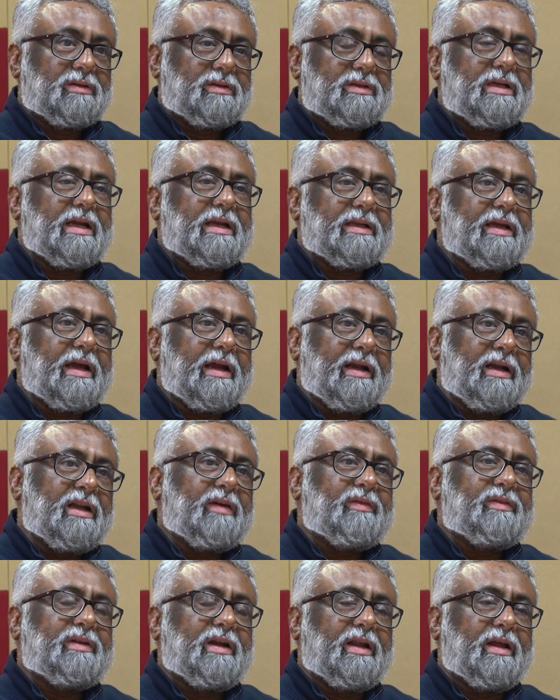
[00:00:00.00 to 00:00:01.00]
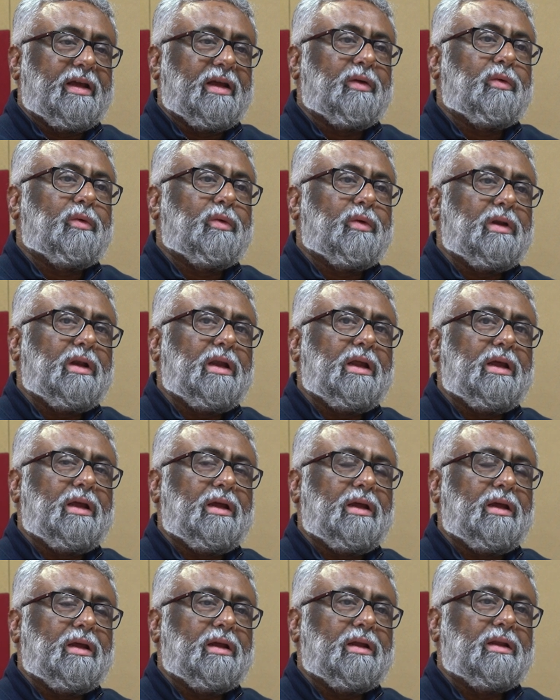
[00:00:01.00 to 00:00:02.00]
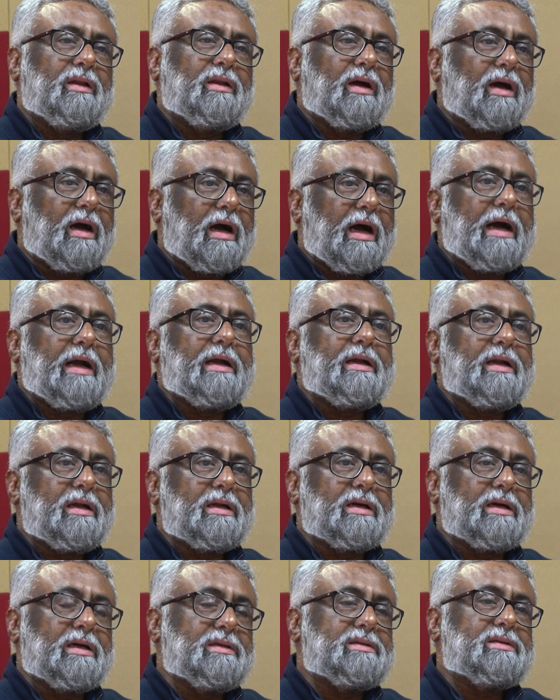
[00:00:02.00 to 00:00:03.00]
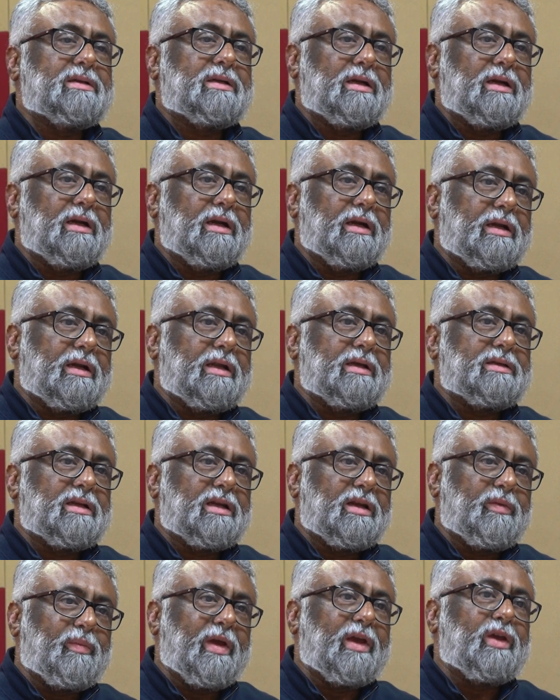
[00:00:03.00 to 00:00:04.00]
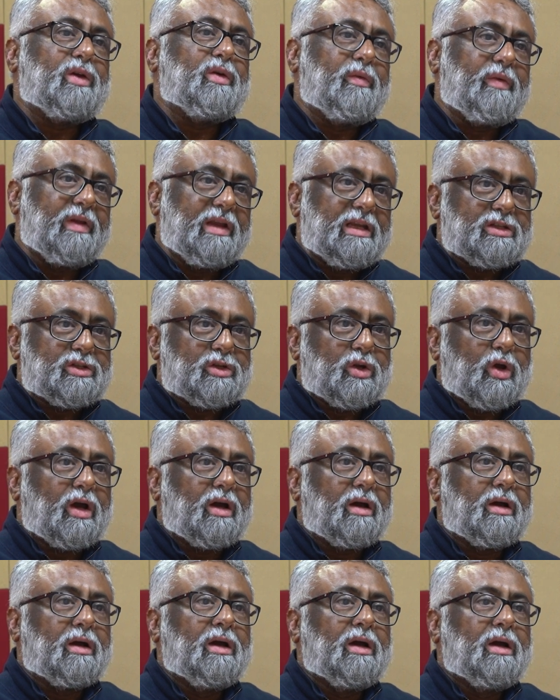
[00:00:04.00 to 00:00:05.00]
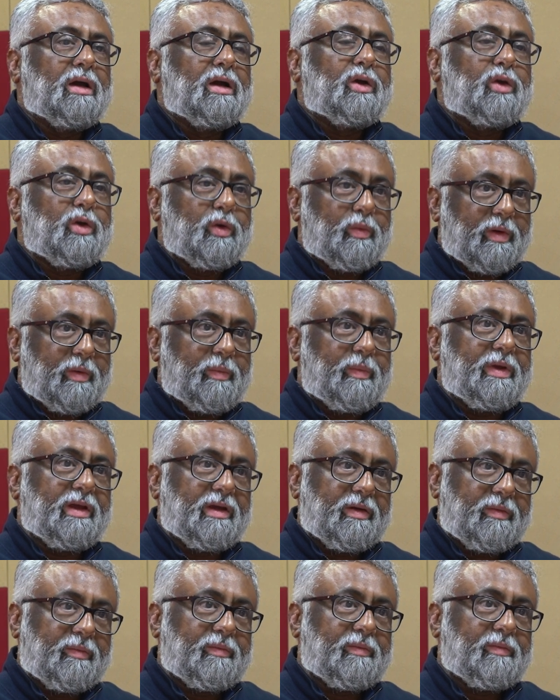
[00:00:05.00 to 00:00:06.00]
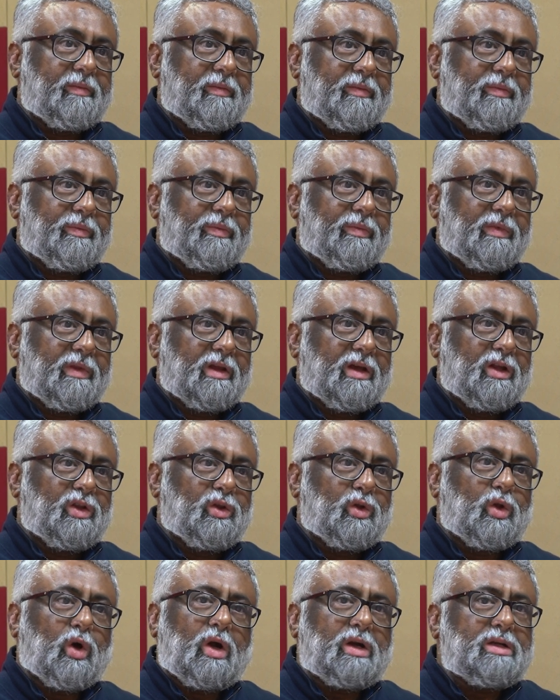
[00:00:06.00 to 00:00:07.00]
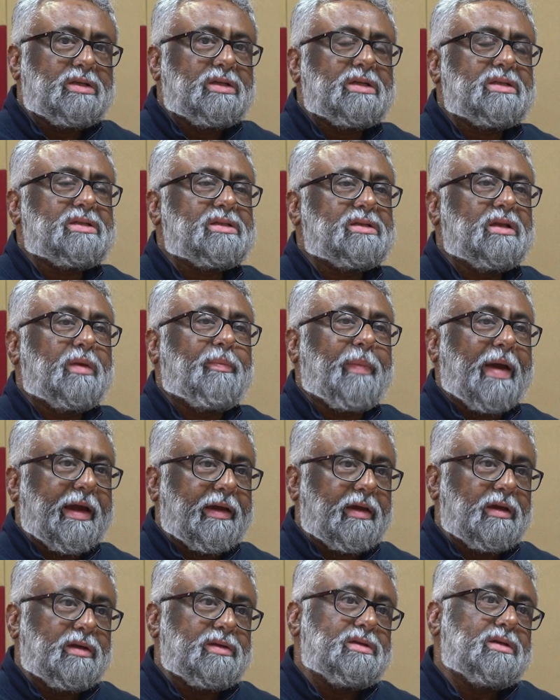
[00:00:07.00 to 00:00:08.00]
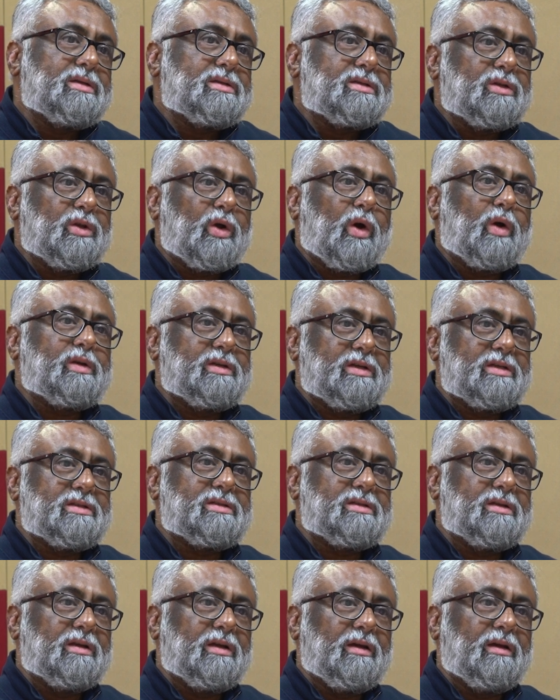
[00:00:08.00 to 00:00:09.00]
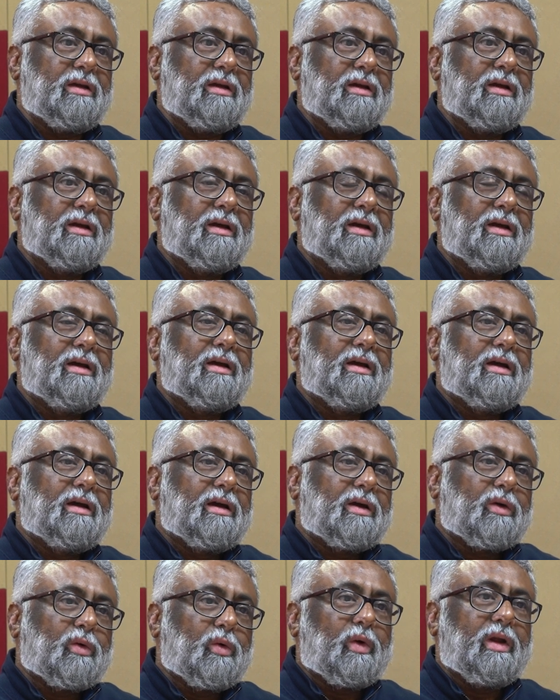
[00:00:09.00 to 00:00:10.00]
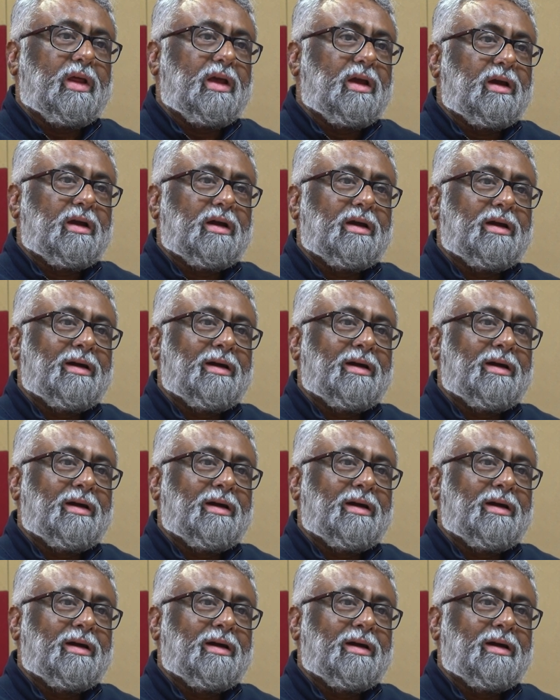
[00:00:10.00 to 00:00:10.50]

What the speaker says: See, at the end of the day, only the art and culture and literature can make you a very strong human being. Not just the packages, not just the coding,